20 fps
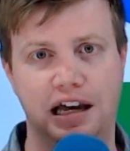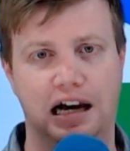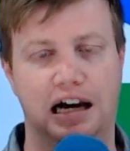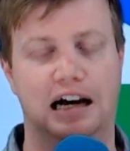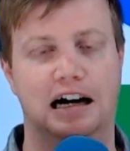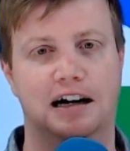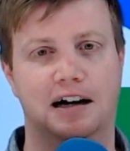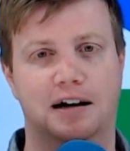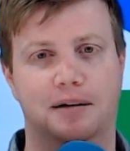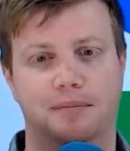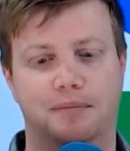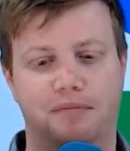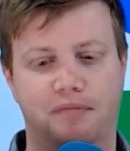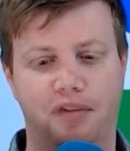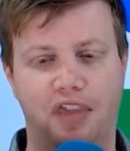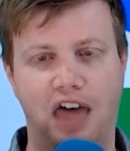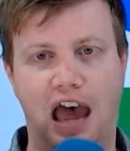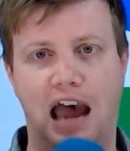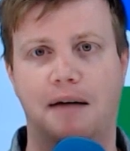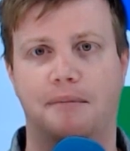Um,
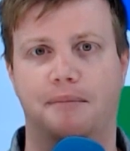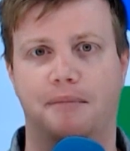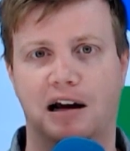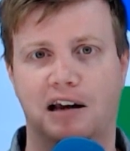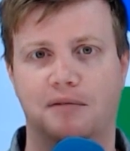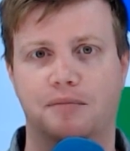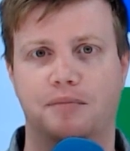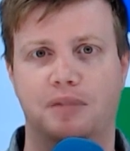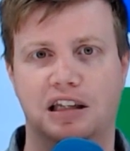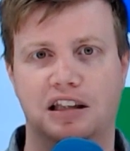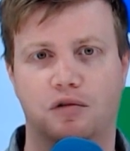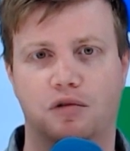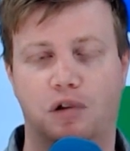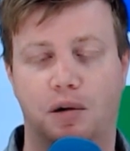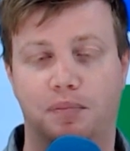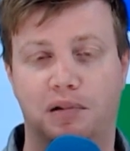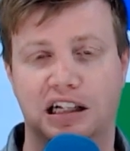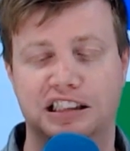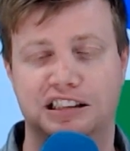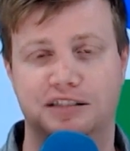that might be the
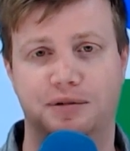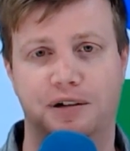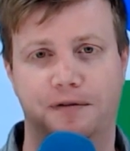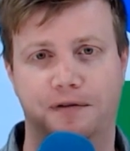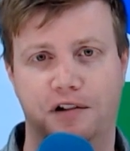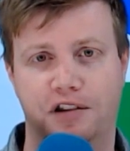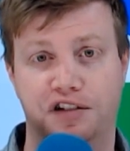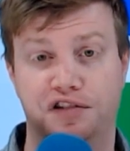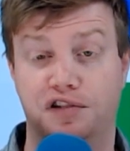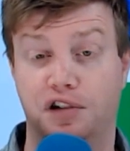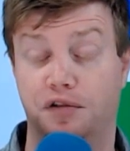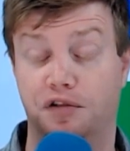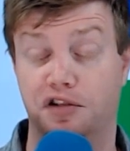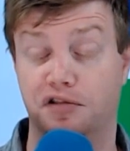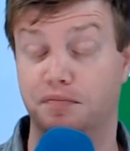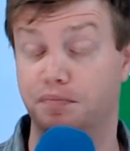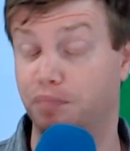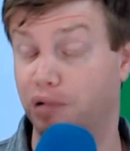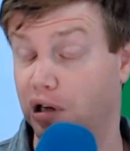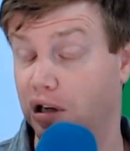replacement for the Surface
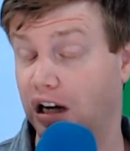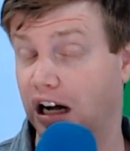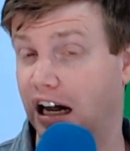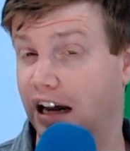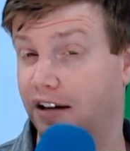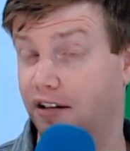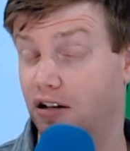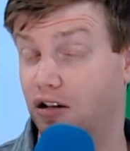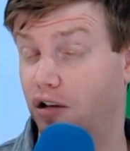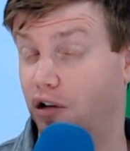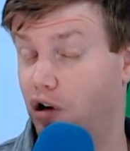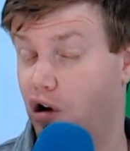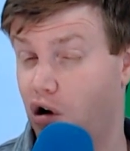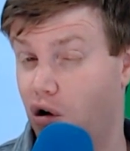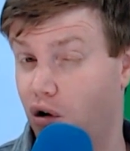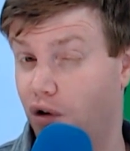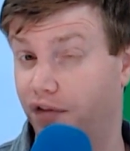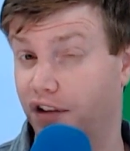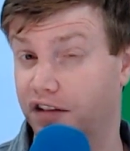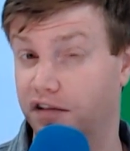Book. I don't
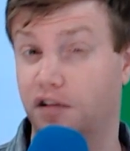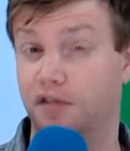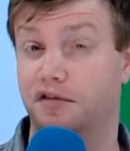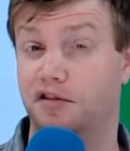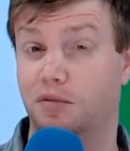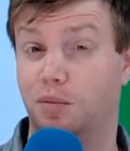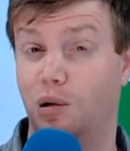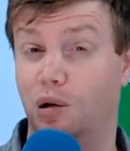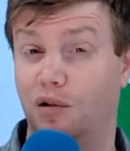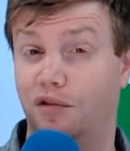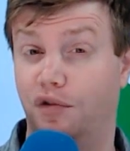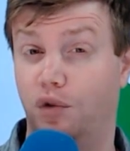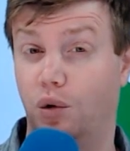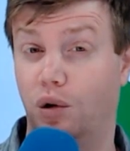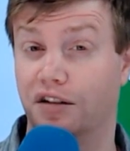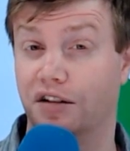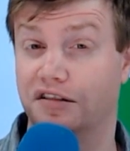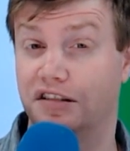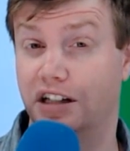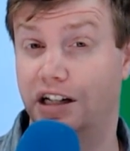know if a Surface Book
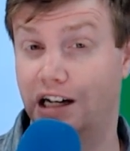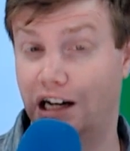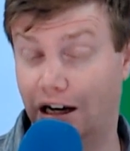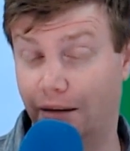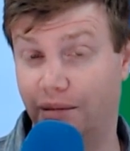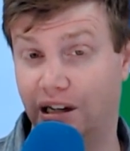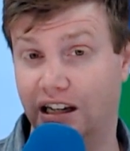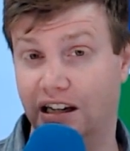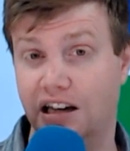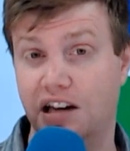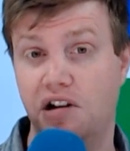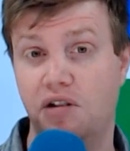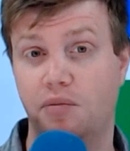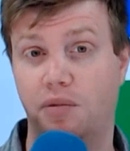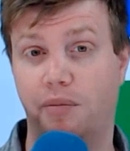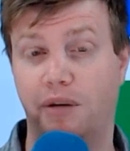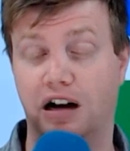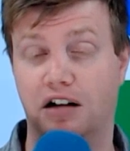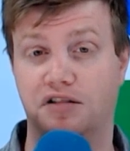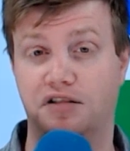4 is coming, but
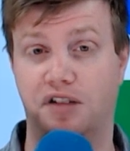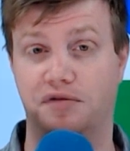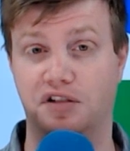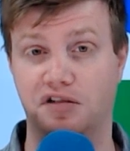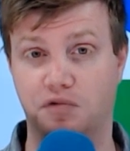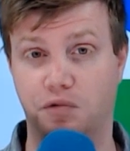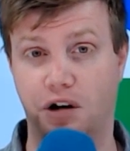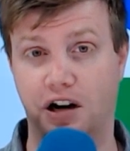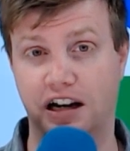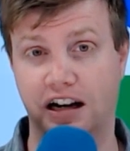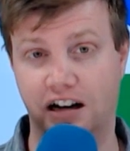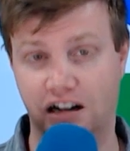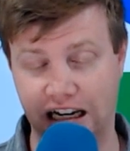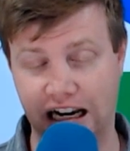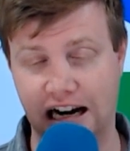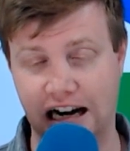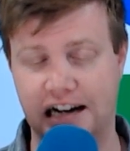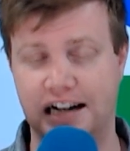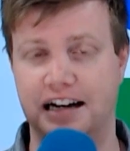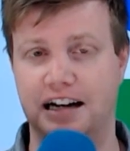Microsoft is working on a
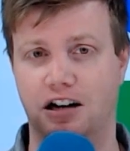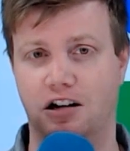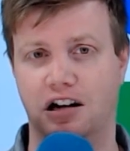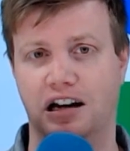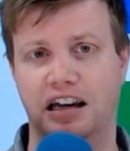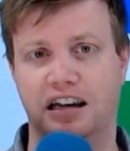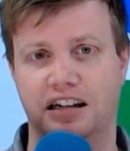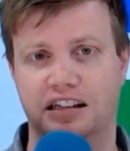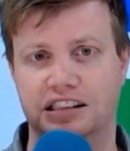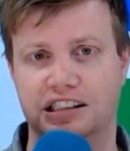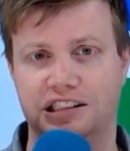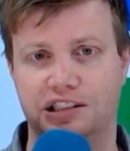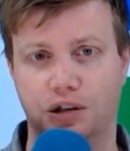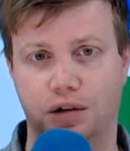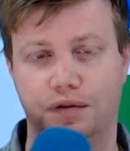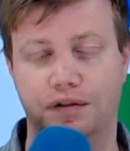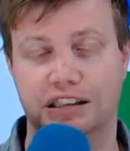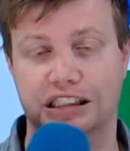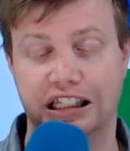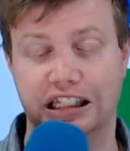higher end
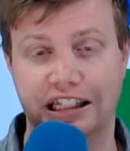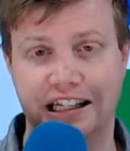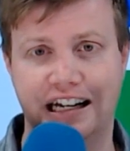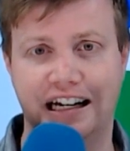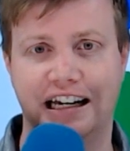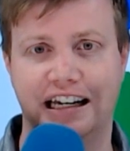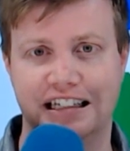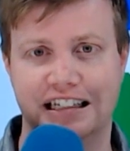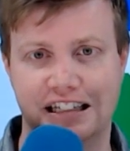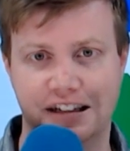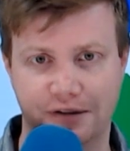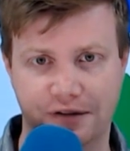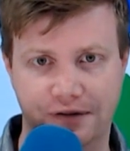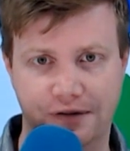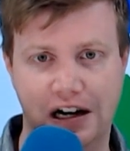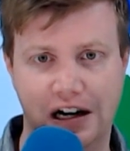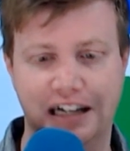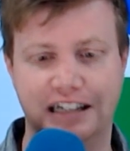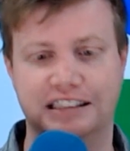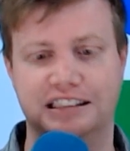Surface line
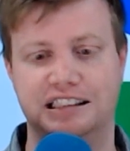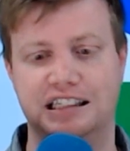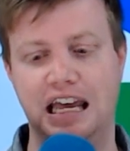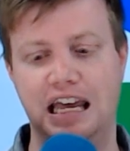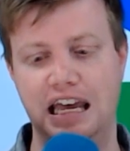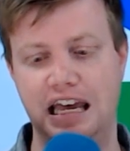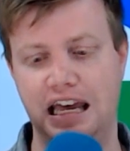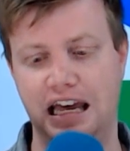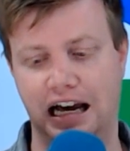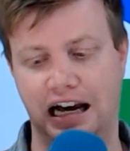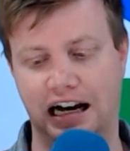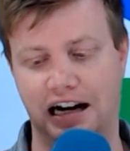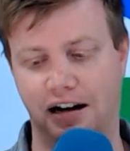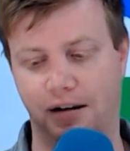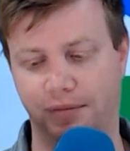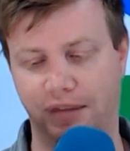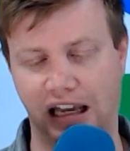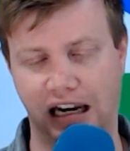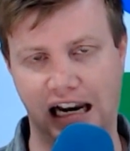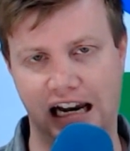device.
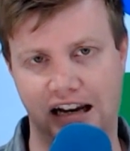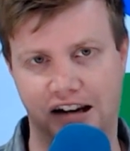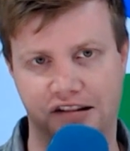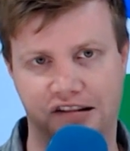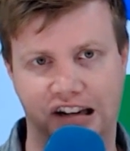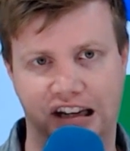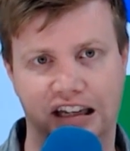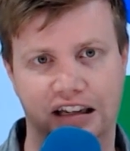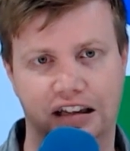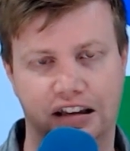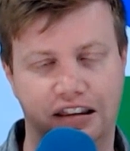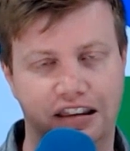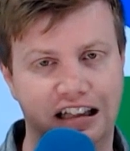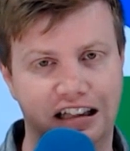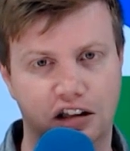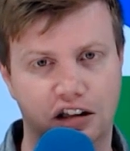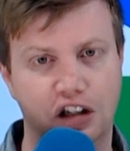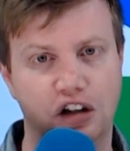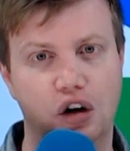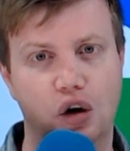Um, that has a think
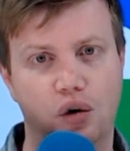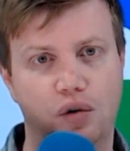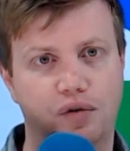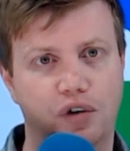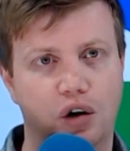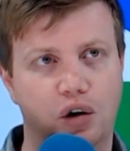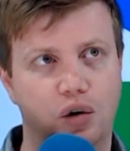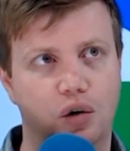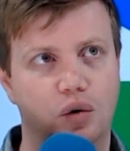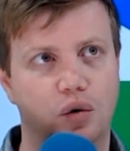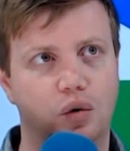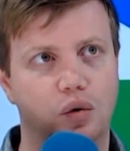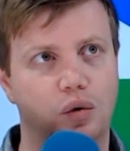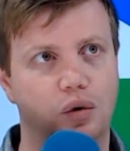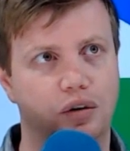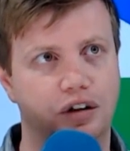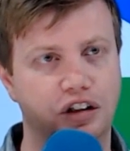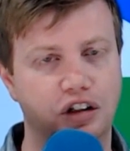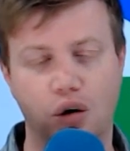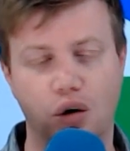Lenovo
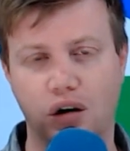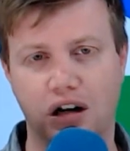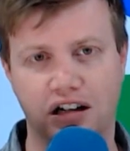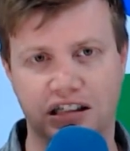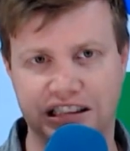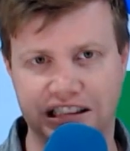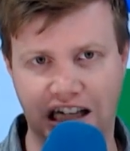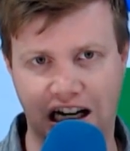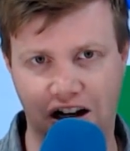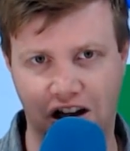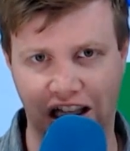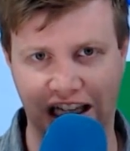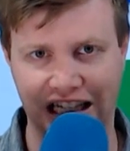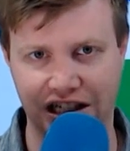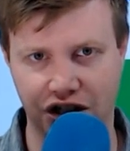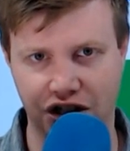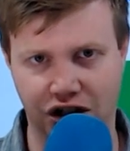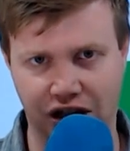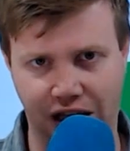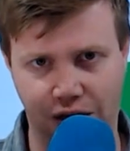yoga style
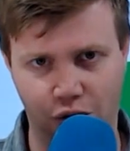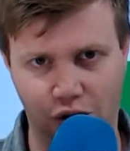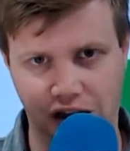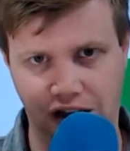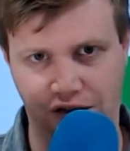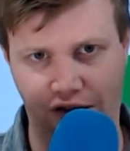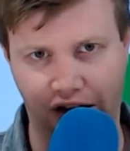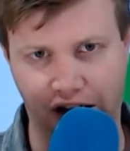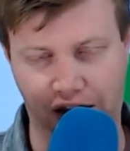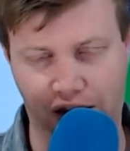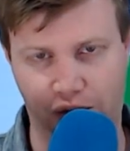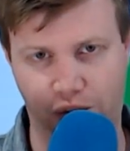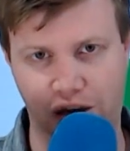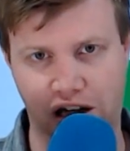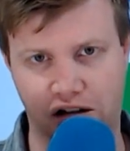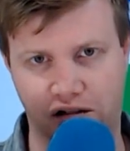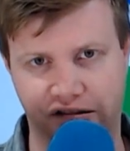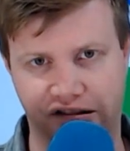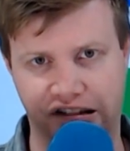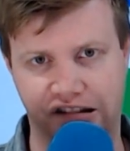hinge, like one that like
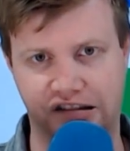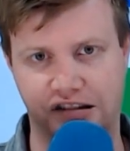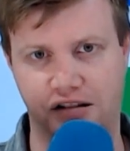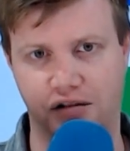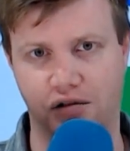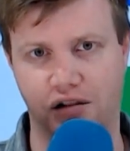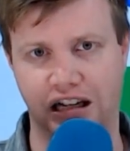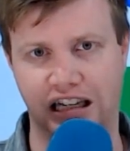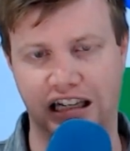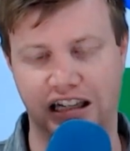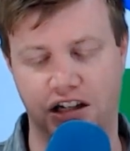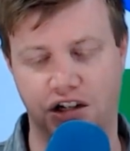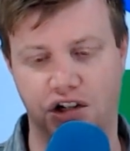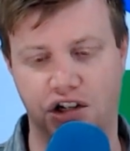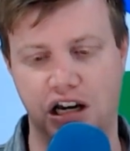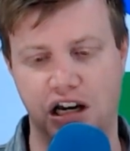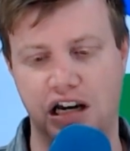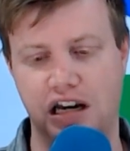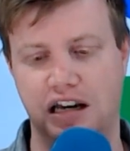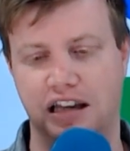360 degree hinge,
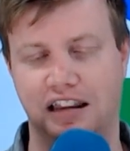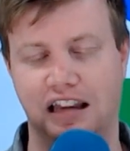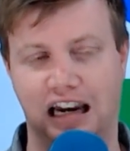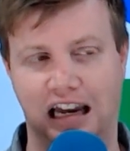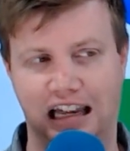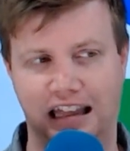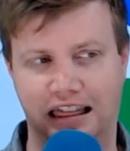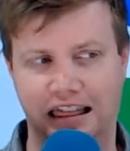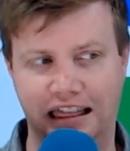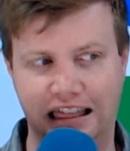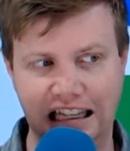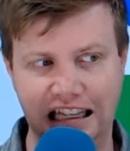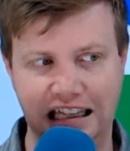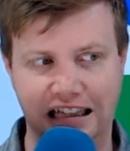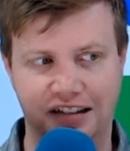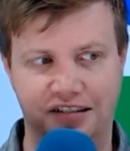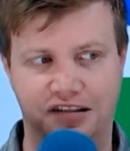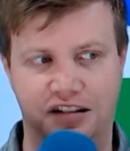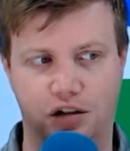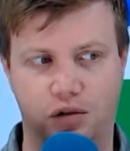that I think
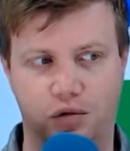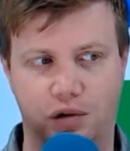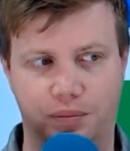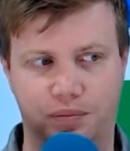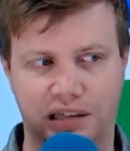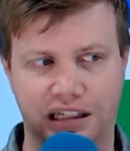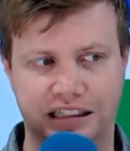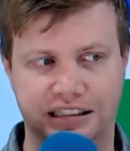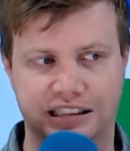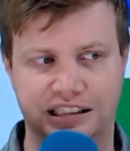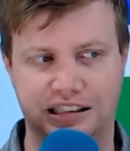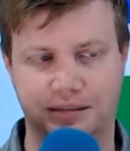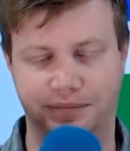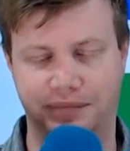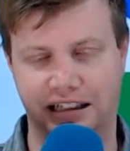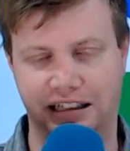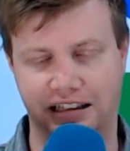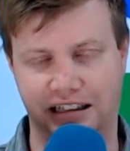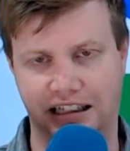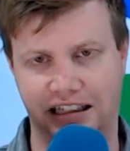is going to replace
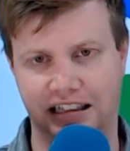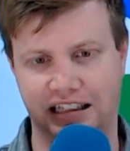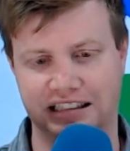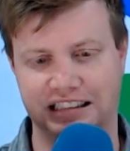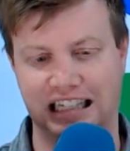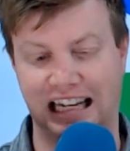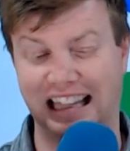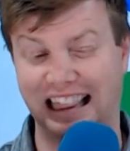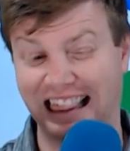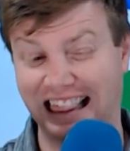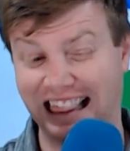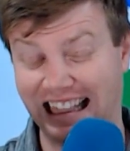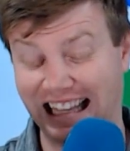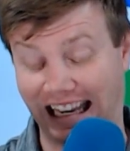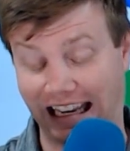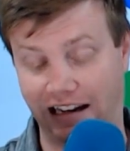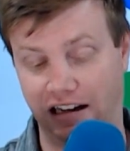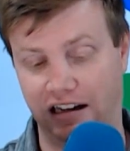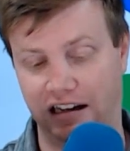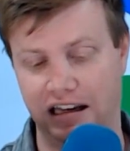something like this. I
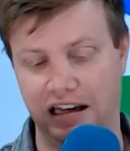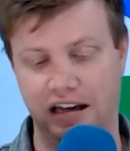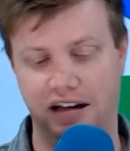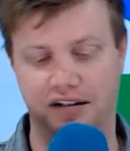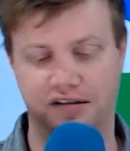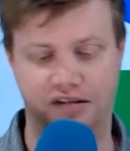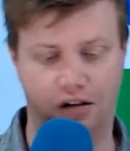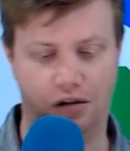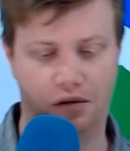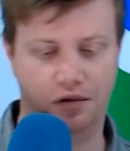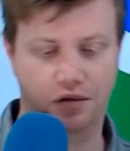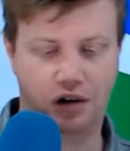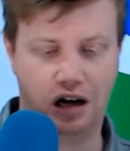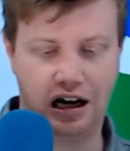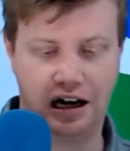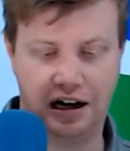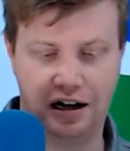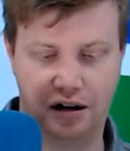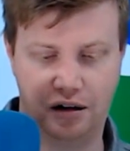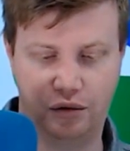think so.
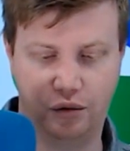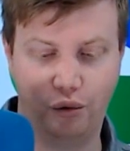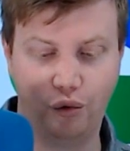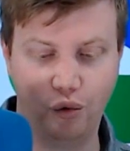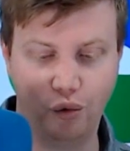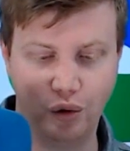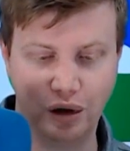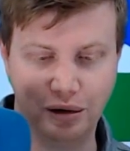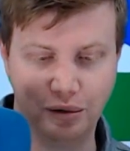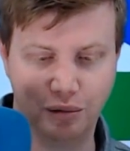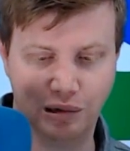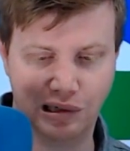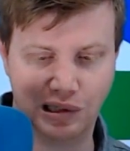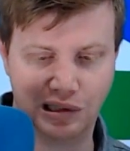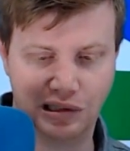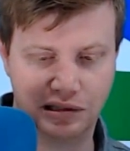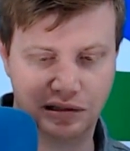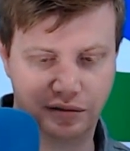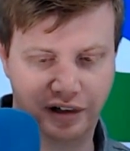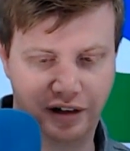Uh, we
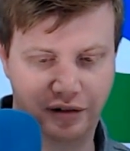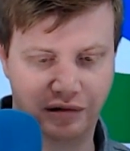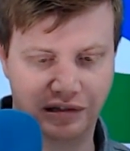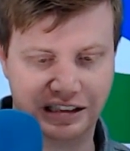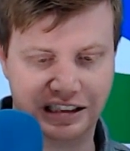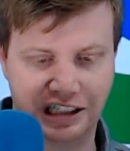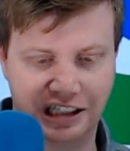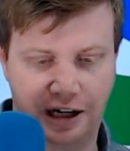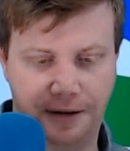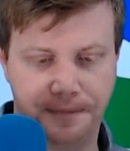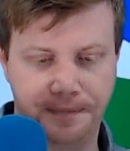will we will see.